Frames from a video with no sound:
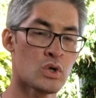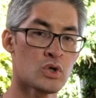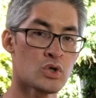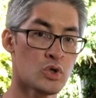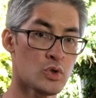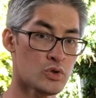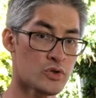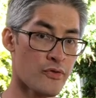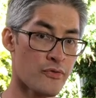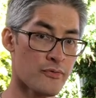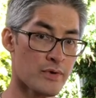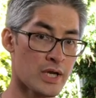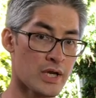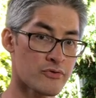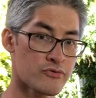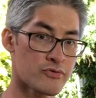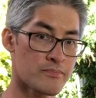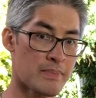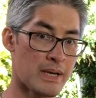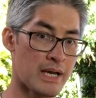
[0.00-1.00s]
£200 to
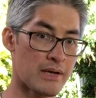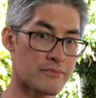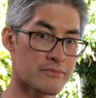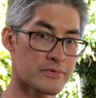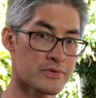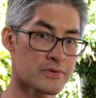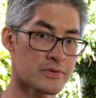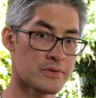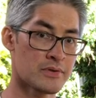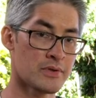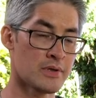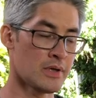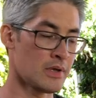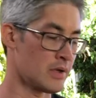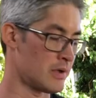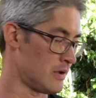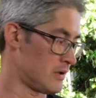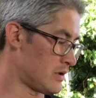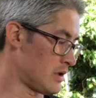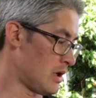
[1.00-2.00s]
£300.
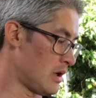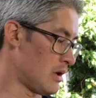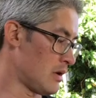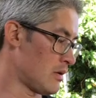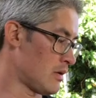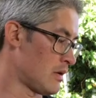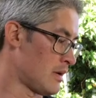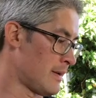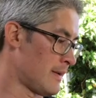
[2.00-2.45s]
So